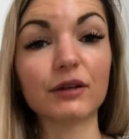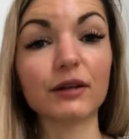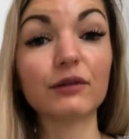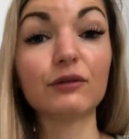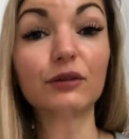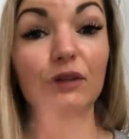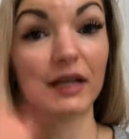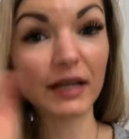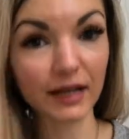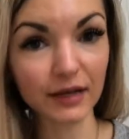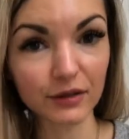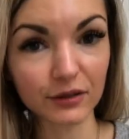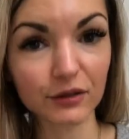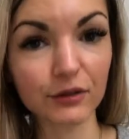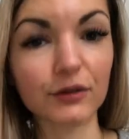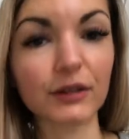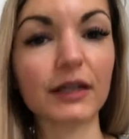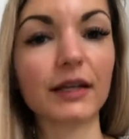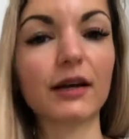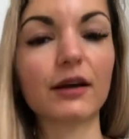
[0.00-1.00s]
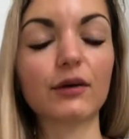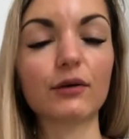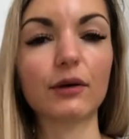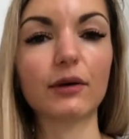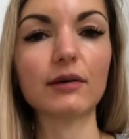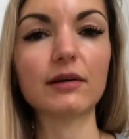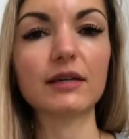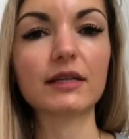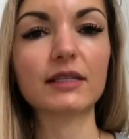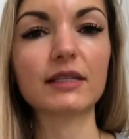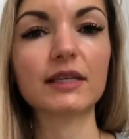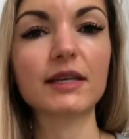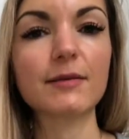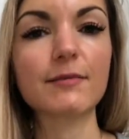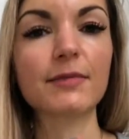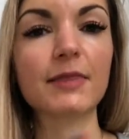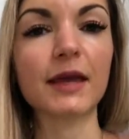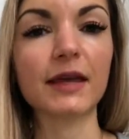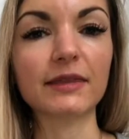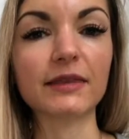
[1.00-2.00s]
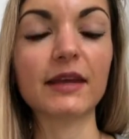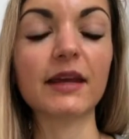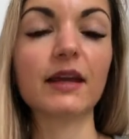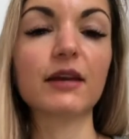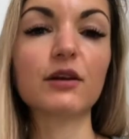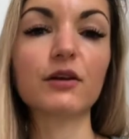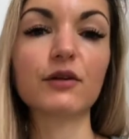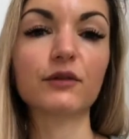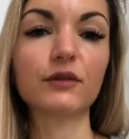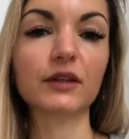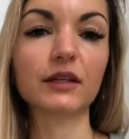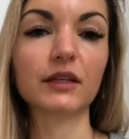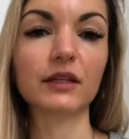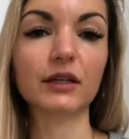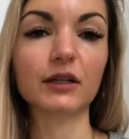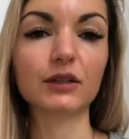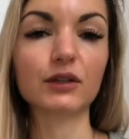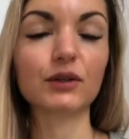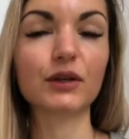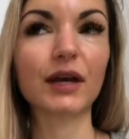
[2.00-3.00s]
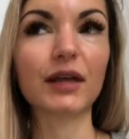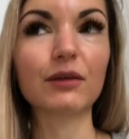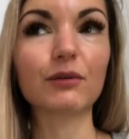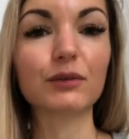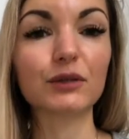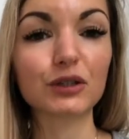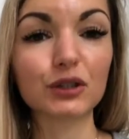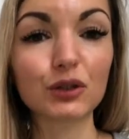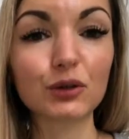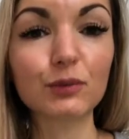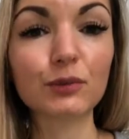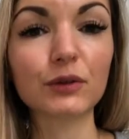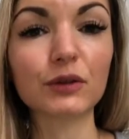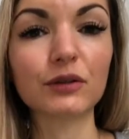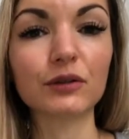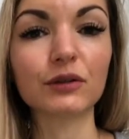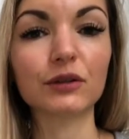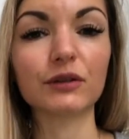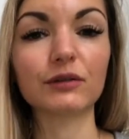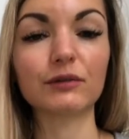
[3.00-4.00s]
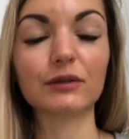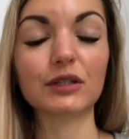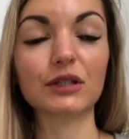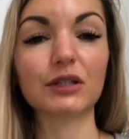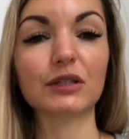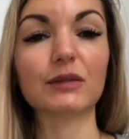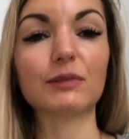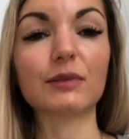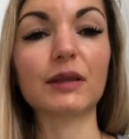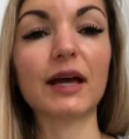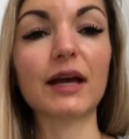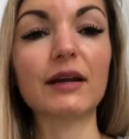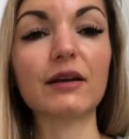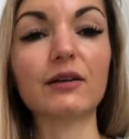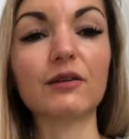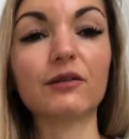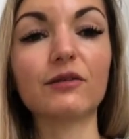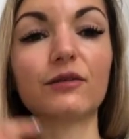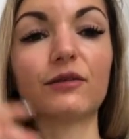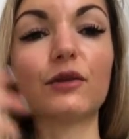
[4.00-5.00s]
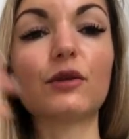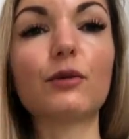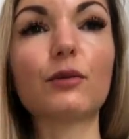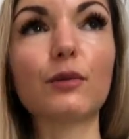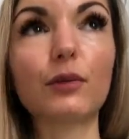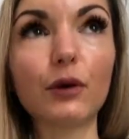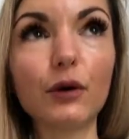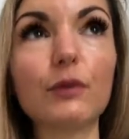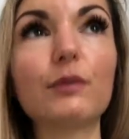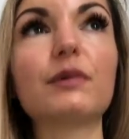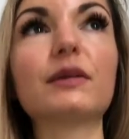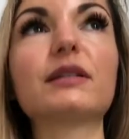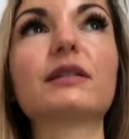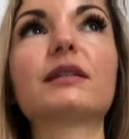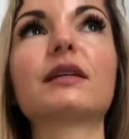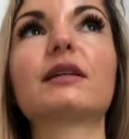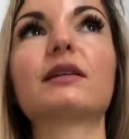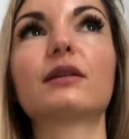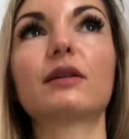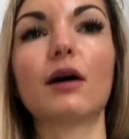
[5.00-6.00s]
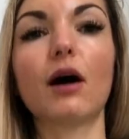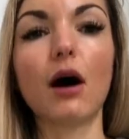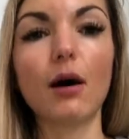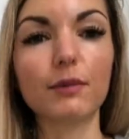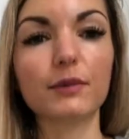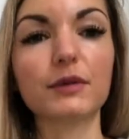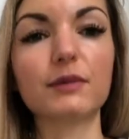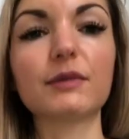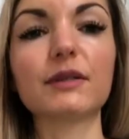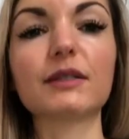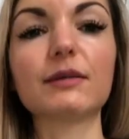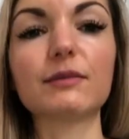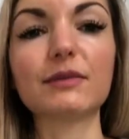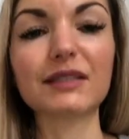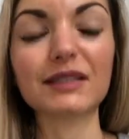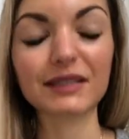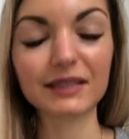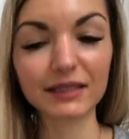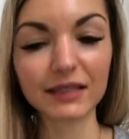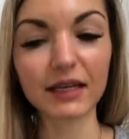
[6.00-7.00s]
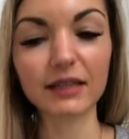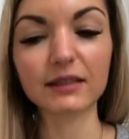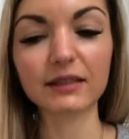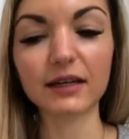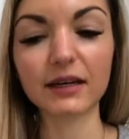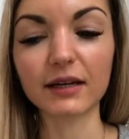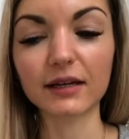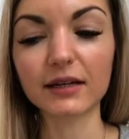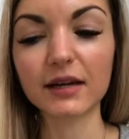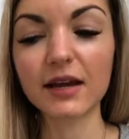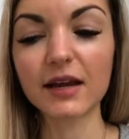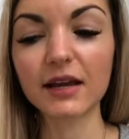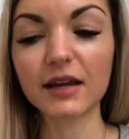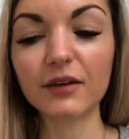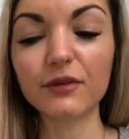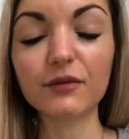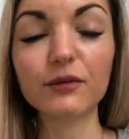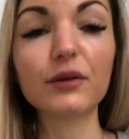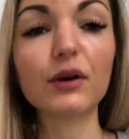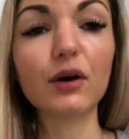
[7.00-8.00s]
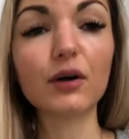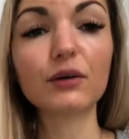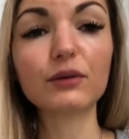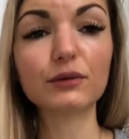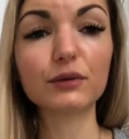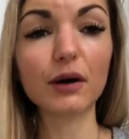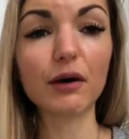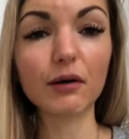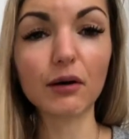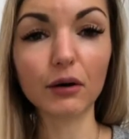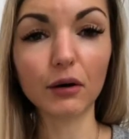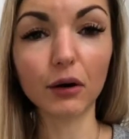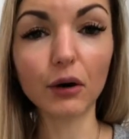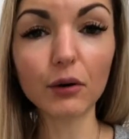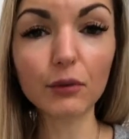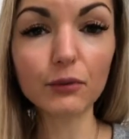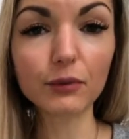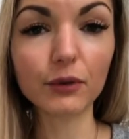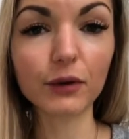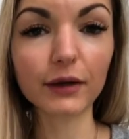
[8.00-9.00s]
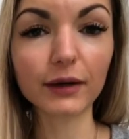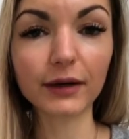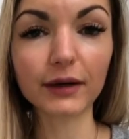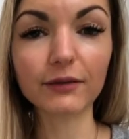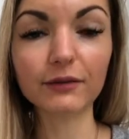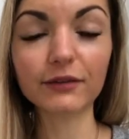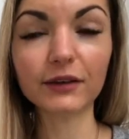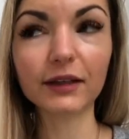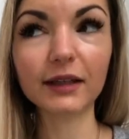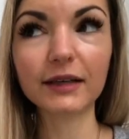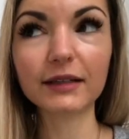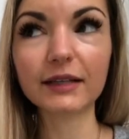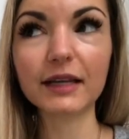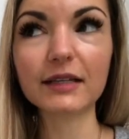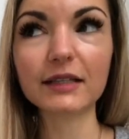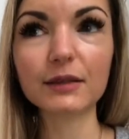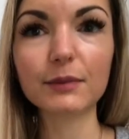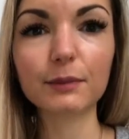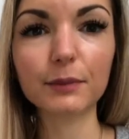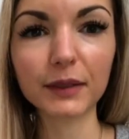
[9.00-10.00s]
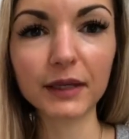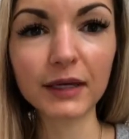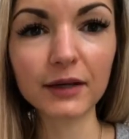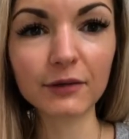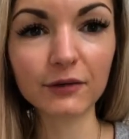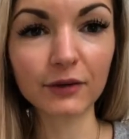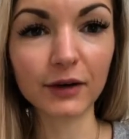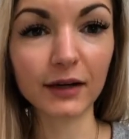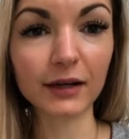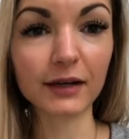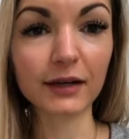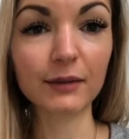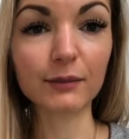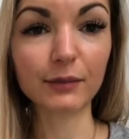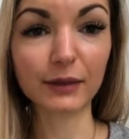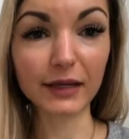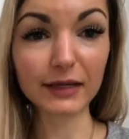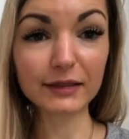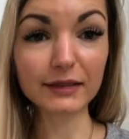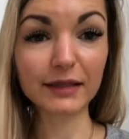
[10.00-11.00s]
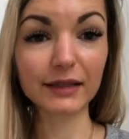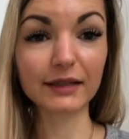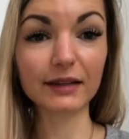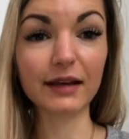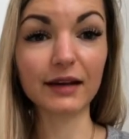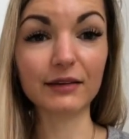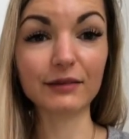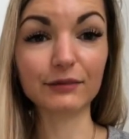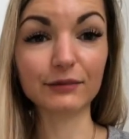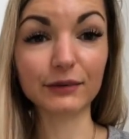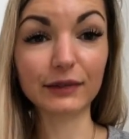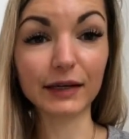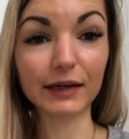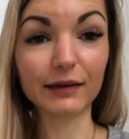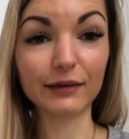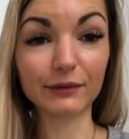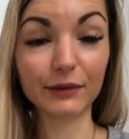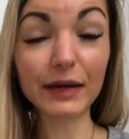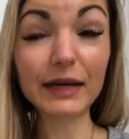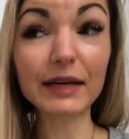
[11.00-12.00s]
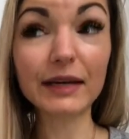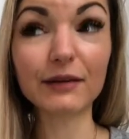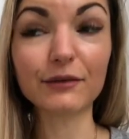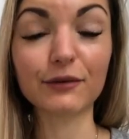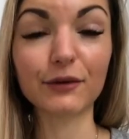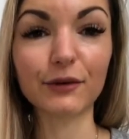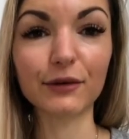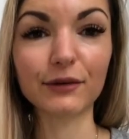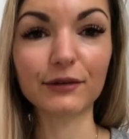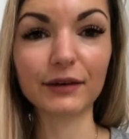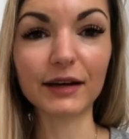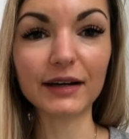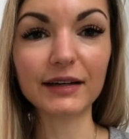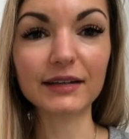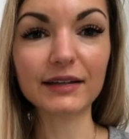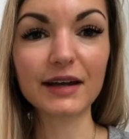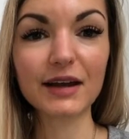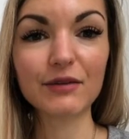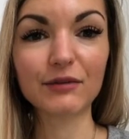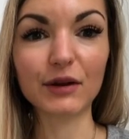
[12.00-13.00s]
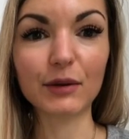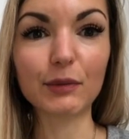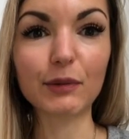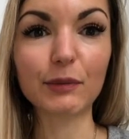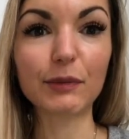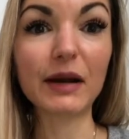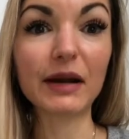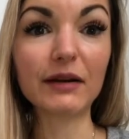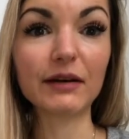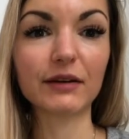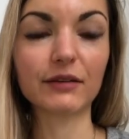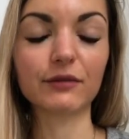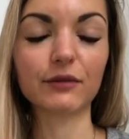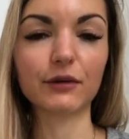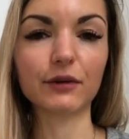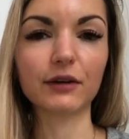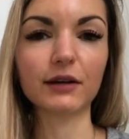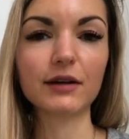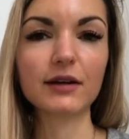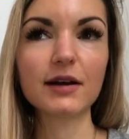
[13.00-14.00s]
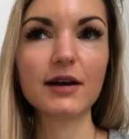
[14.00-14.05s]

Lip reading: re-entering Aquarius at the end of the year together with Jupiter, which is the planet of, purpose and optimism, success. And if we all do our homework, I feel like that's a big fucking blessing that we are waiting for, right? We are preparing for.